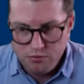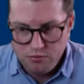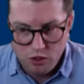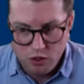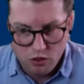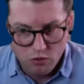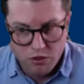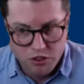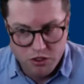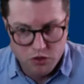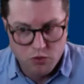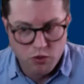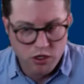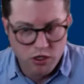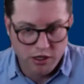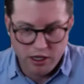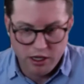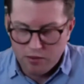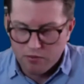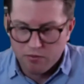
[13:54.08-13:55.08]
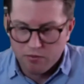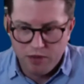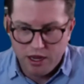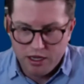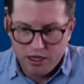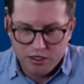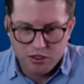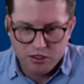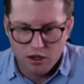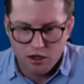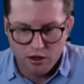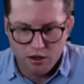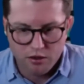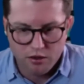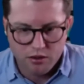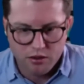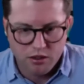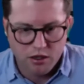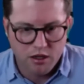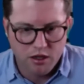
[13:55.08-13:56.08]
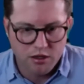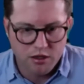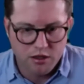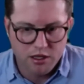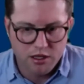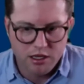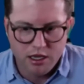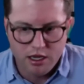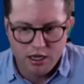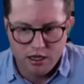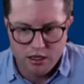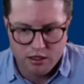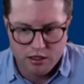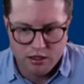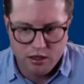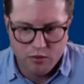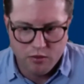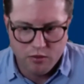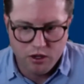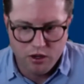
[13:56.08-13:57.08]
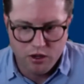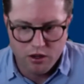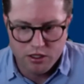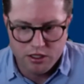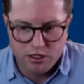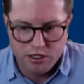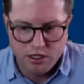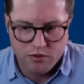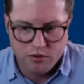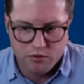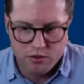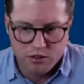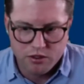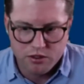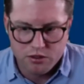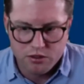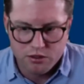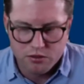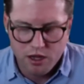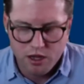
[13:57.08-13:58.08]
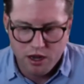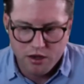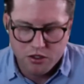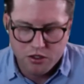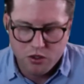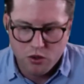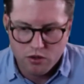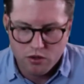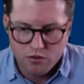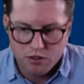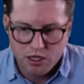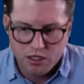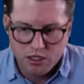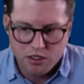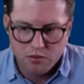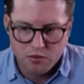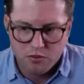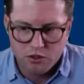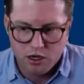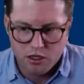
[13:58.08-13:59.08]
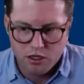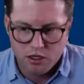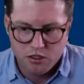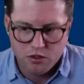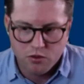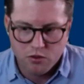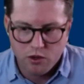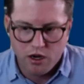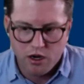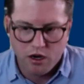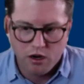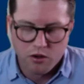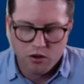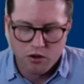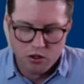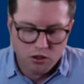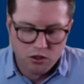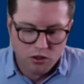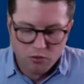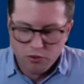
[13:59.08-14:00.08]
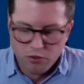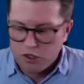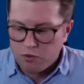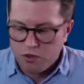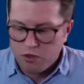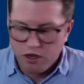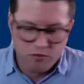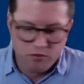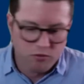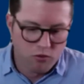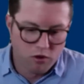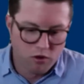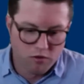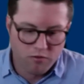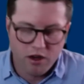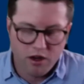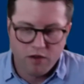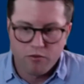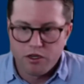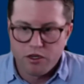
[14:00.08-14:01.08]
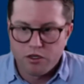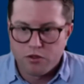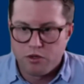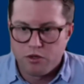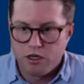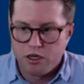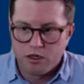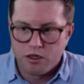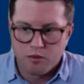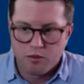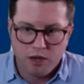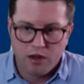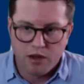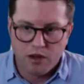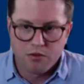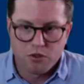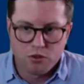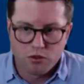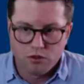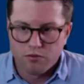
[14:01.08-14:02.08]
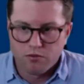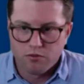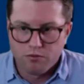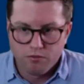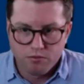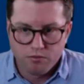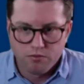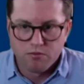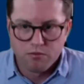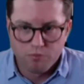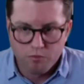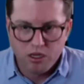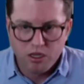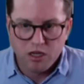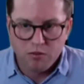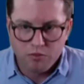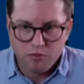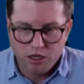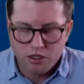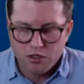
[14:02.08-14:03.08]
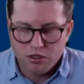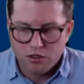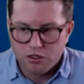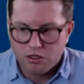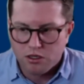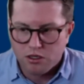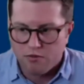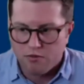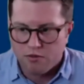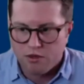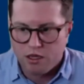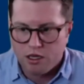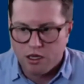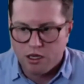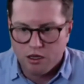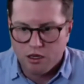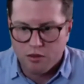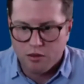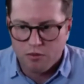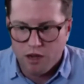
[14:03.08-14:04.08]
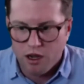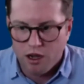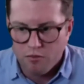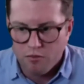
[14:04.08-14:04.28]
which is really based on the thinking that we all did with the Scottish Court of Session project, where we spend 4 or 5 weeks reading about sort of big picture stuff, thinking about